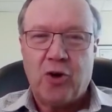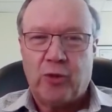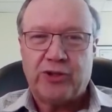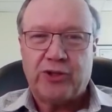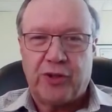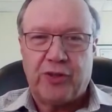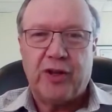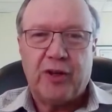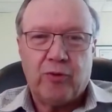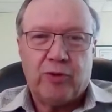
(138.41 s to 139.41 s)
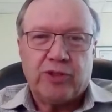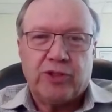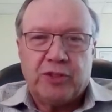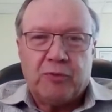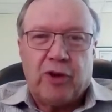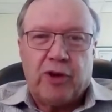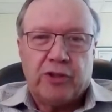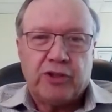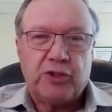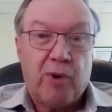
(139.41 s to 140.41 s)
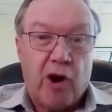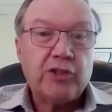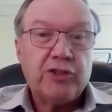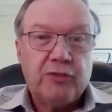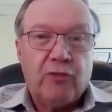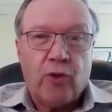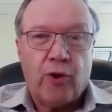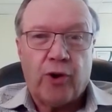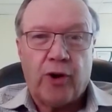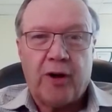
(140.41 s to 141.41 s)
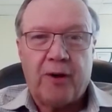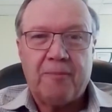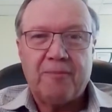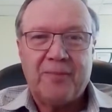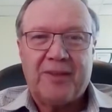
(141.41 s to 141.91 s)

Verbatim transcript: which I think was one of the sparks for um,